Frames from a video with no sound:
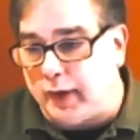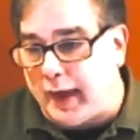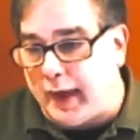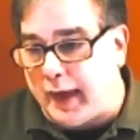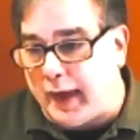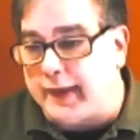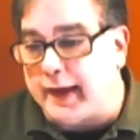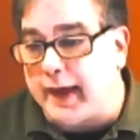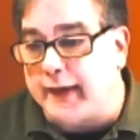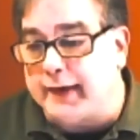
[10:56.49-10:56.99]

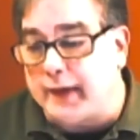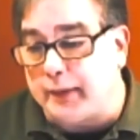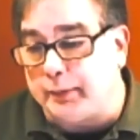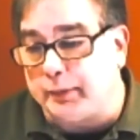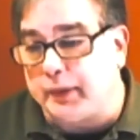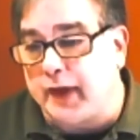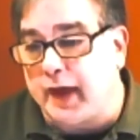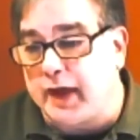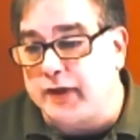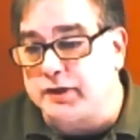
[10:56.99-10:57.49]
end-to-end
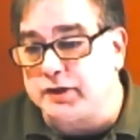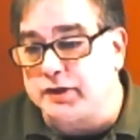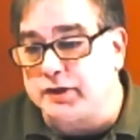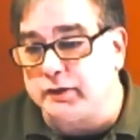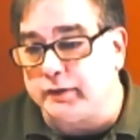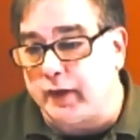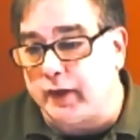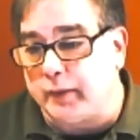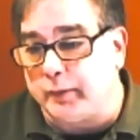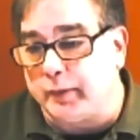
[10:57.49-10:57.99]

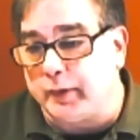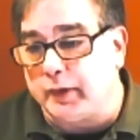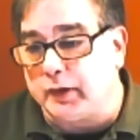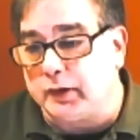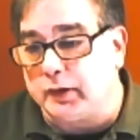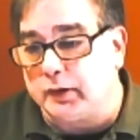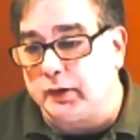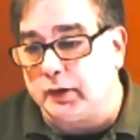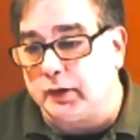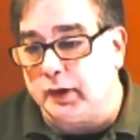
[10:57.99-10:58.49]
application
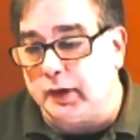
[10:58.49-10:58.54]
development.